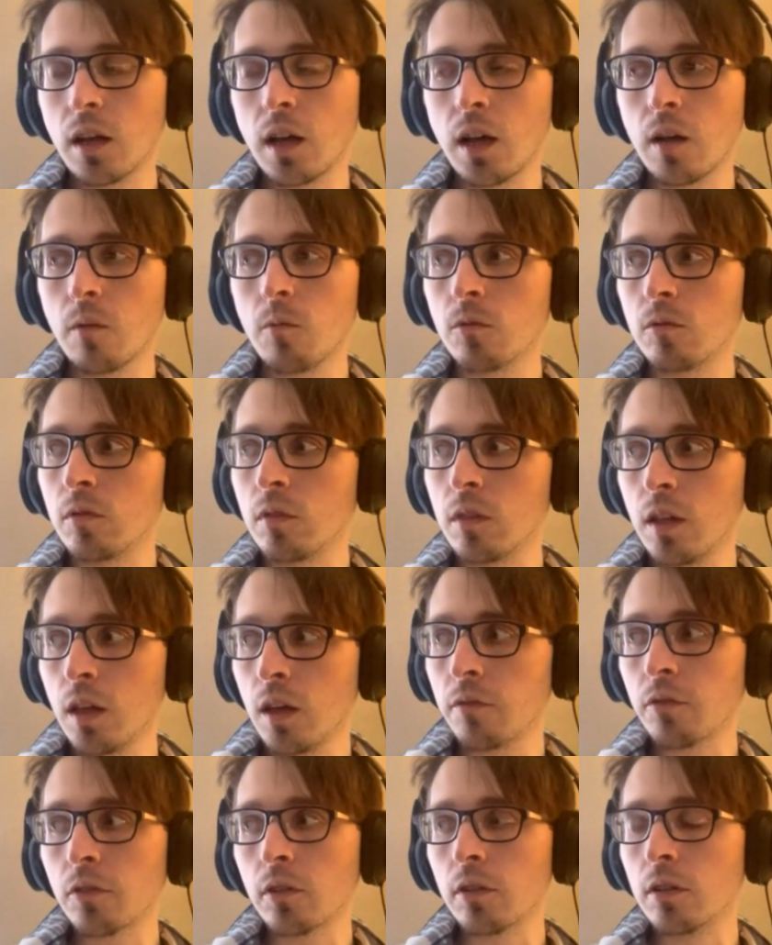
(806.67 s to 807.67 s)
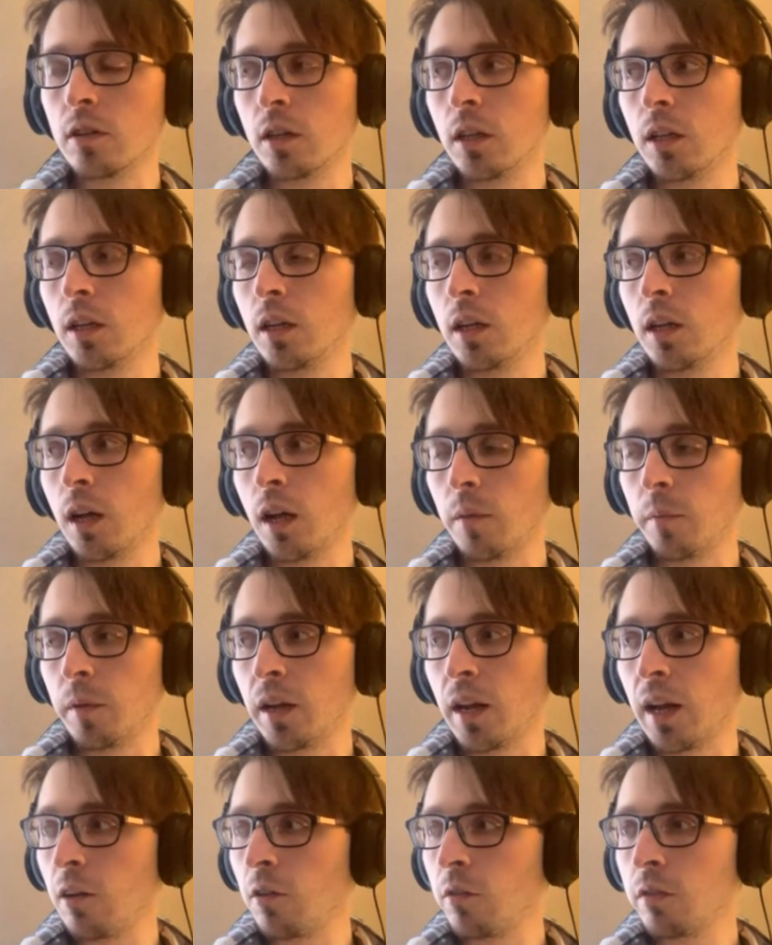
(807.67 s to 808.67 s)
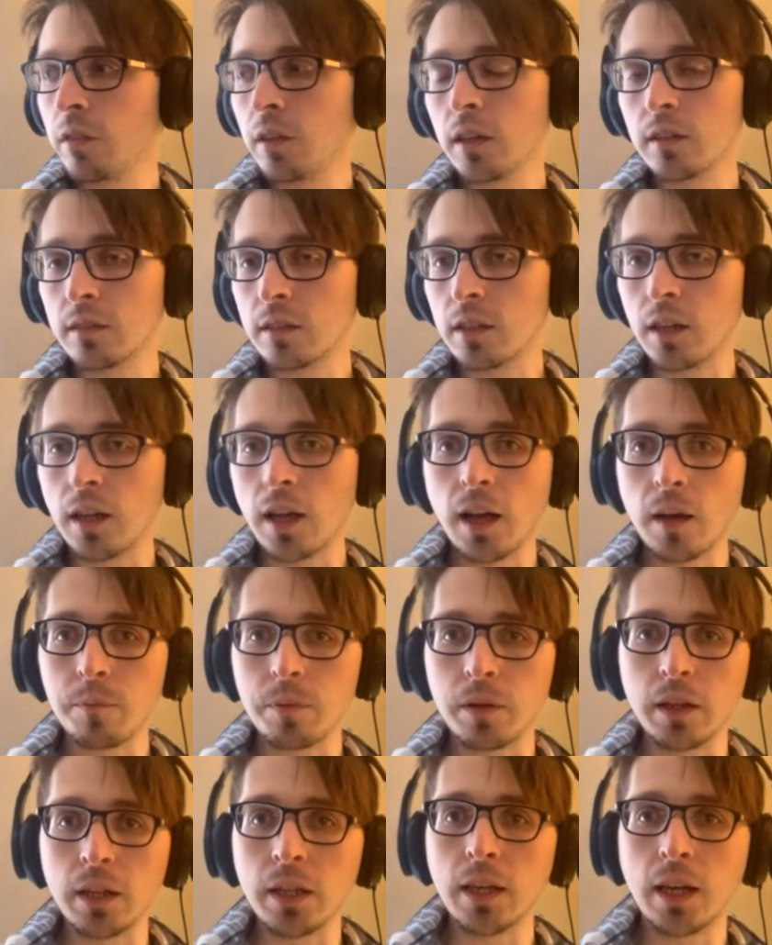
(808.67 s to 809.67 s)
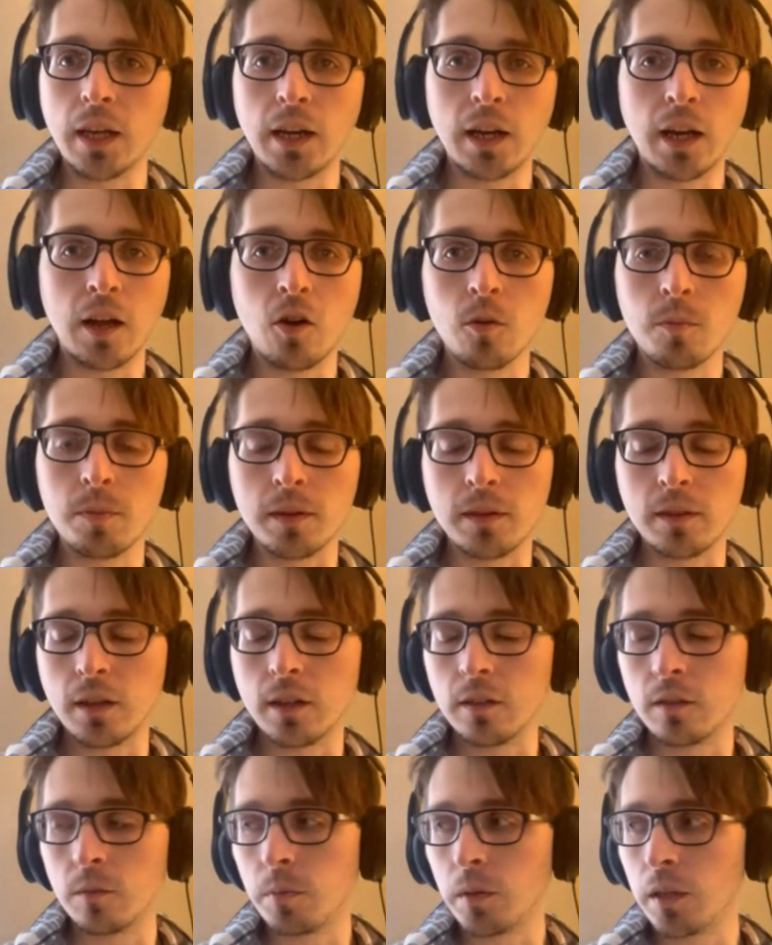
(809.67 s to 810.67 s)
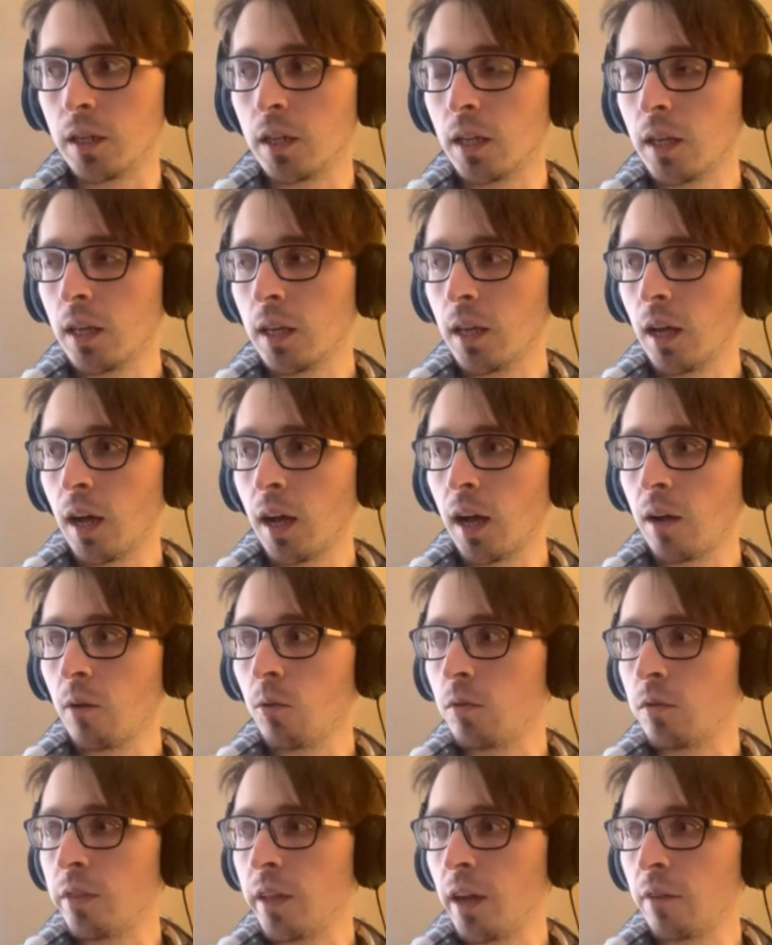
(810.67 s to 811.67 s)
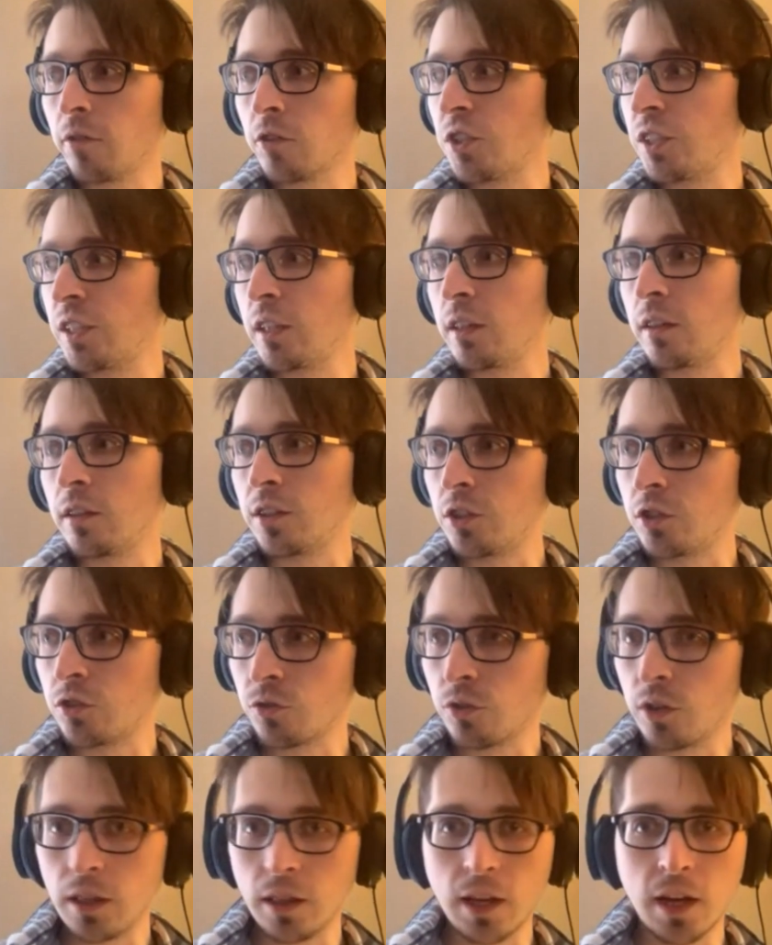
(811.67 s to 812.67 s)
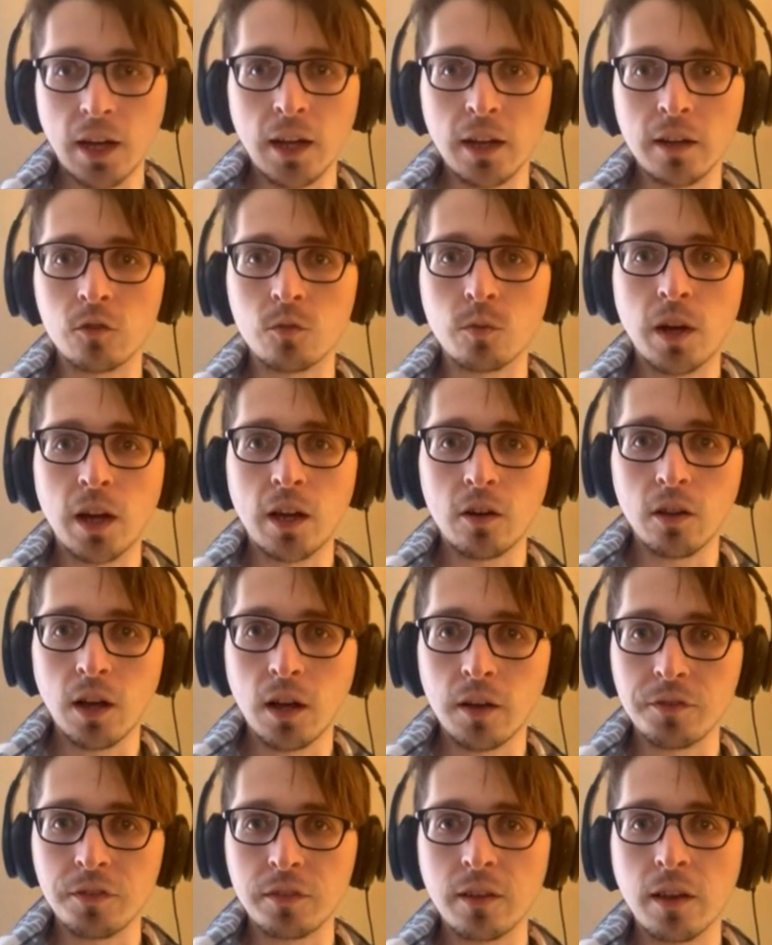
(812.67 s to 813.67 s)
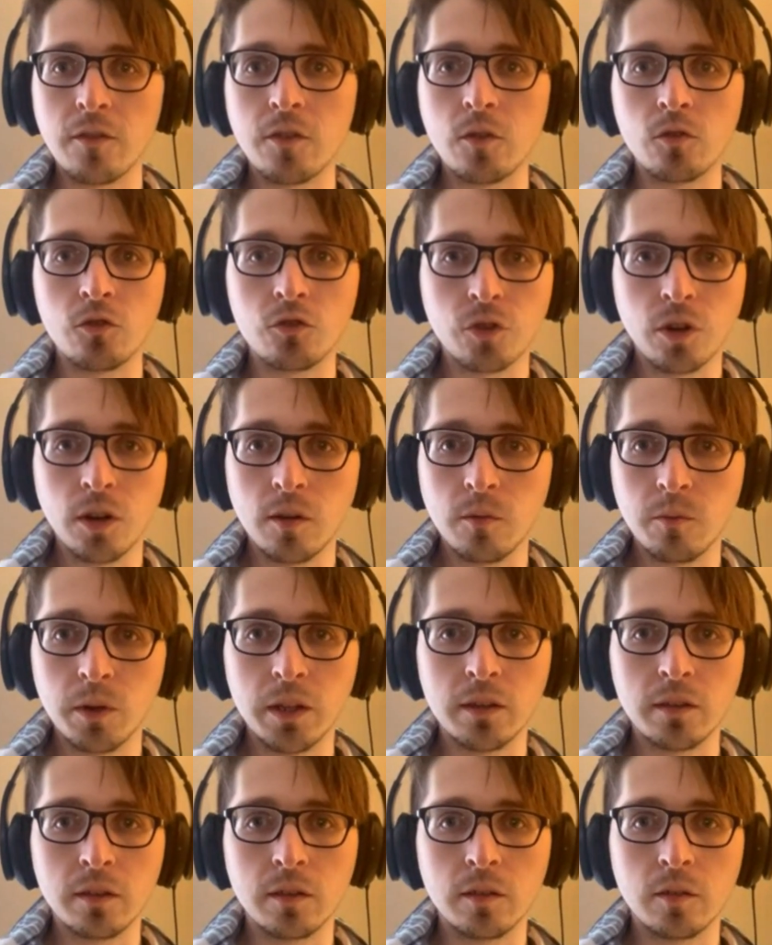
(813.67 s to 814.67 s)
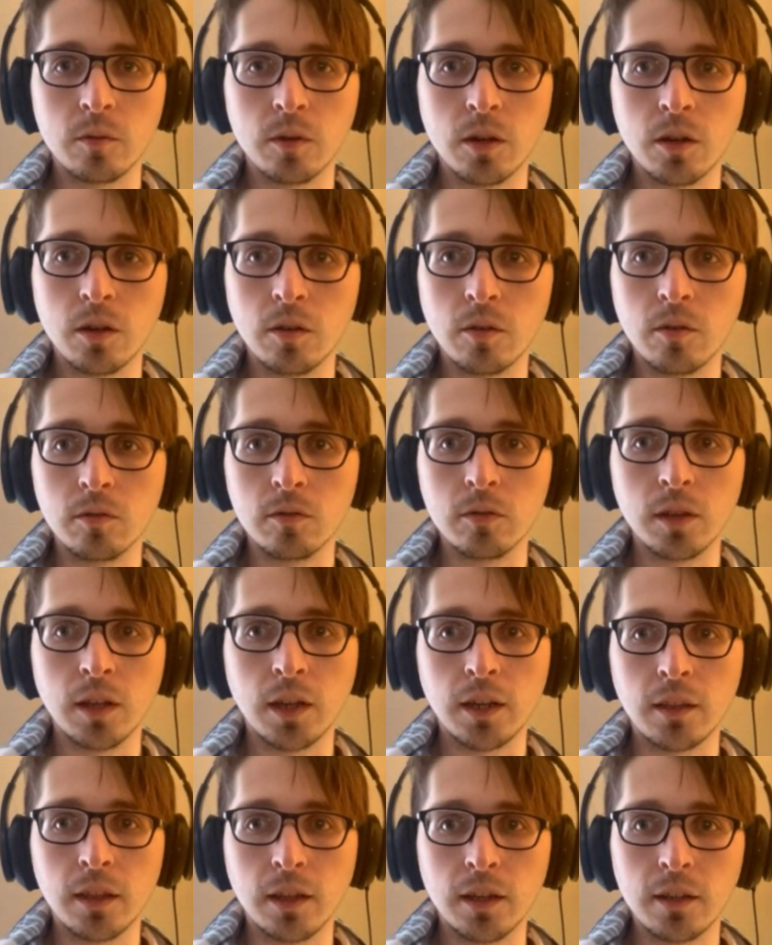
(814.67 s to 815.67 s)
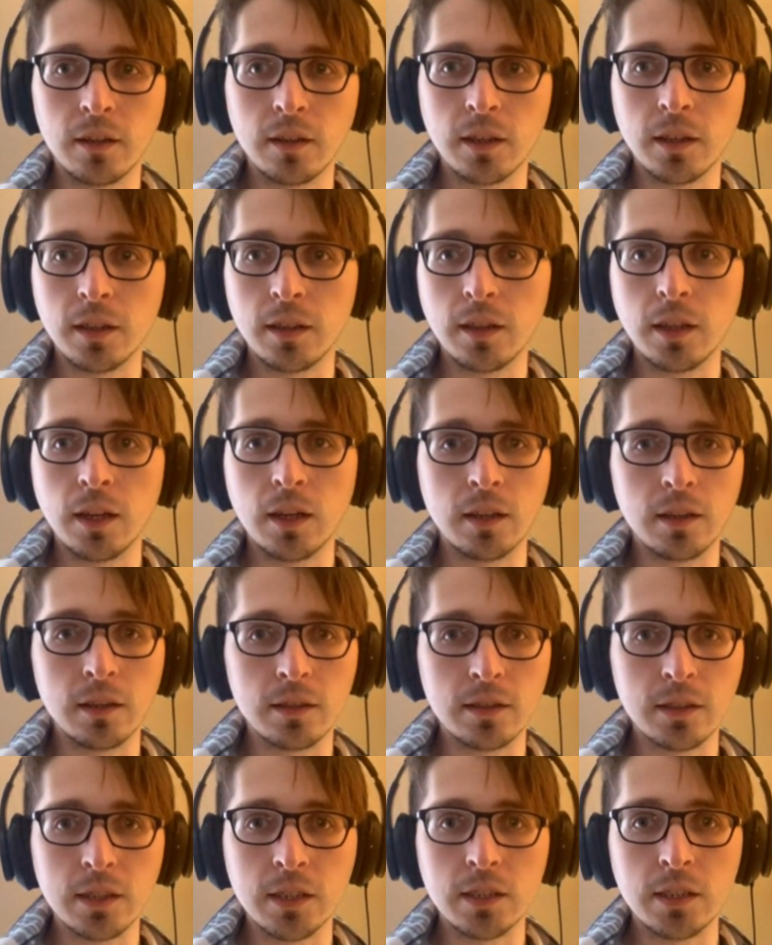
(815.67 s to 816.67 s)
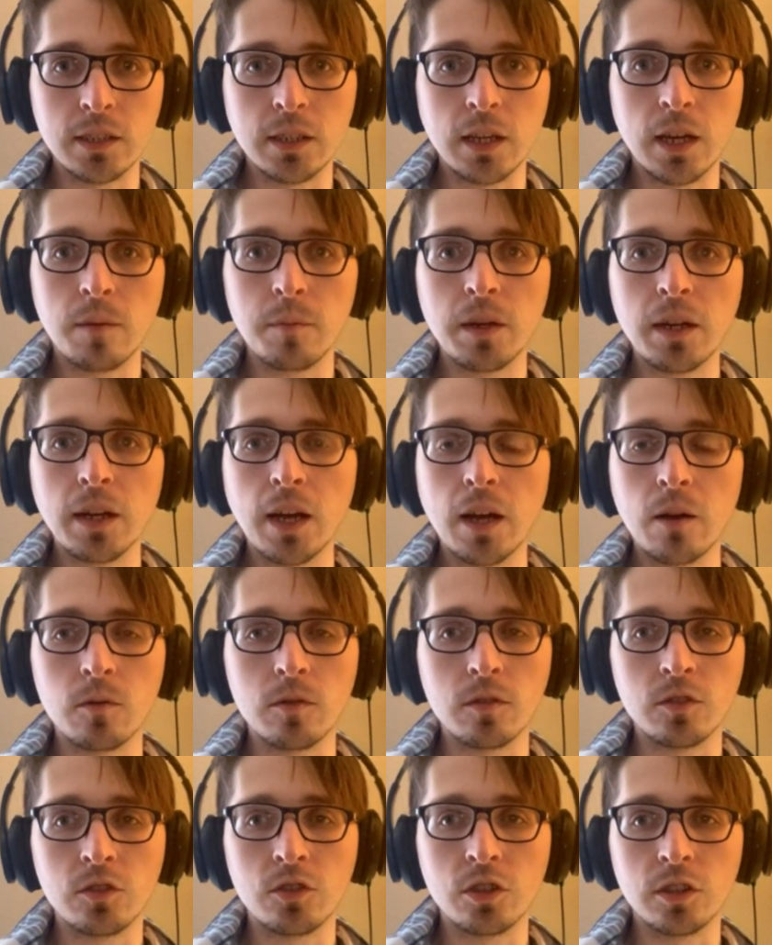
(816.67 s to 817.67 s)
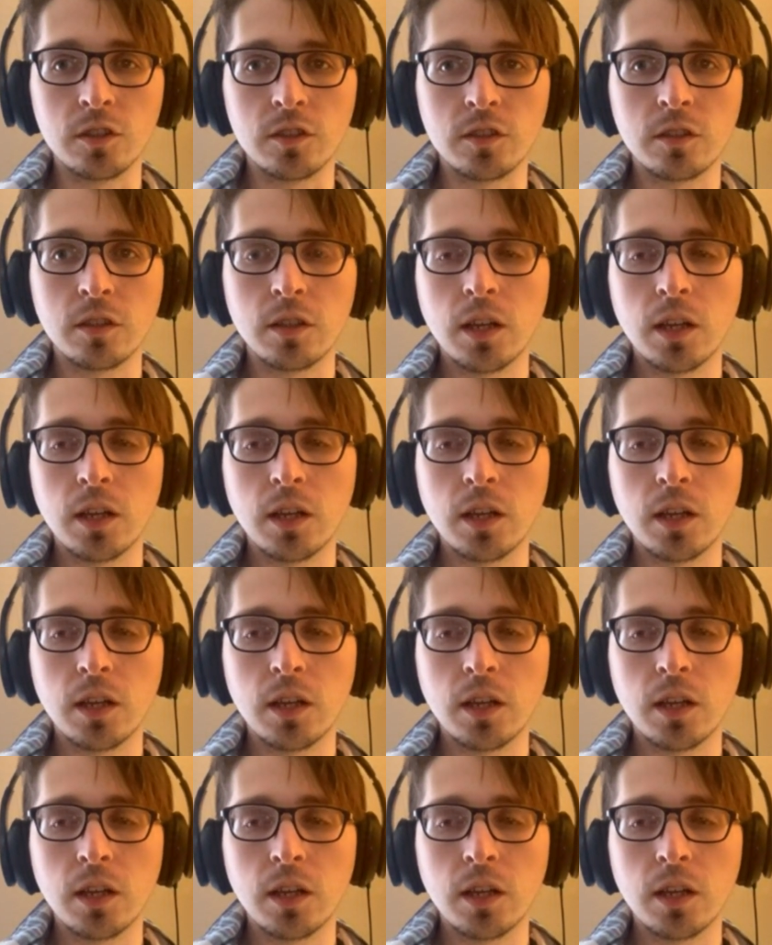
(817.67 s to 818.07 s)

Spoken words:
I don't think it's going to happen again. I hope it does, but I will never see the Detroit Lions rattle off 7 straight wins in a row like they did at the end of the season. Now, I mean, that was just